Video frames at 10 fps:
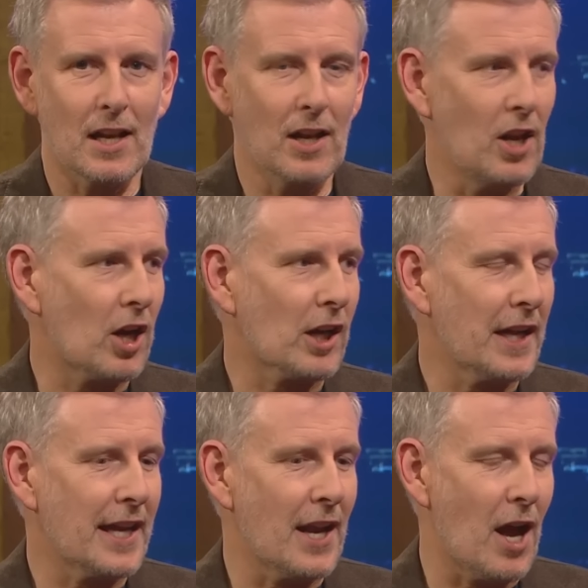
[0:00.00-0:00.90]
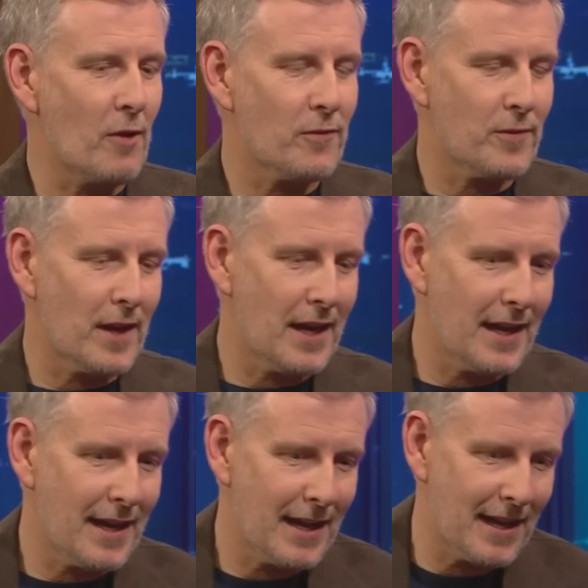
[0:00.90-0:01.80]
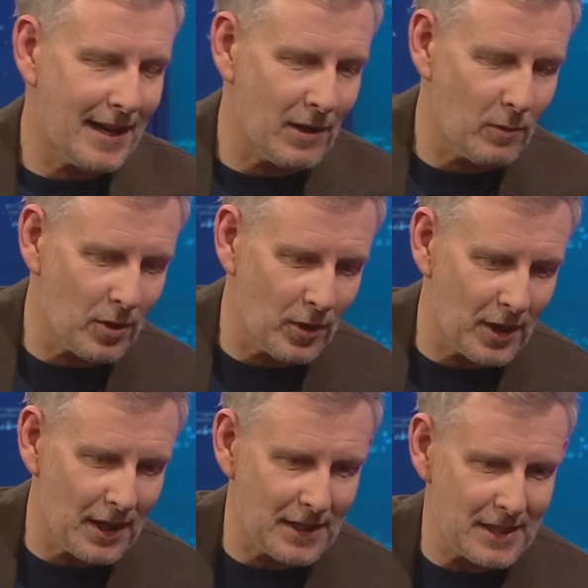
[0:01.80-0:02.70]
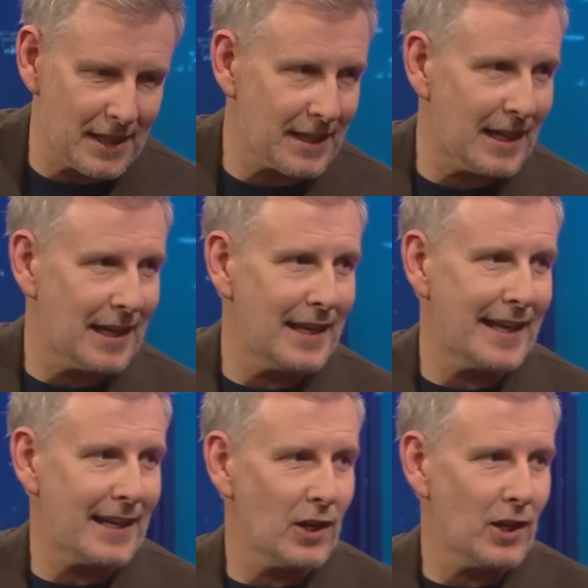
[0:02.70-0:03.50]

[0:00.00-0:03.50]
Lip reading: Luckily enough, we're going to take a little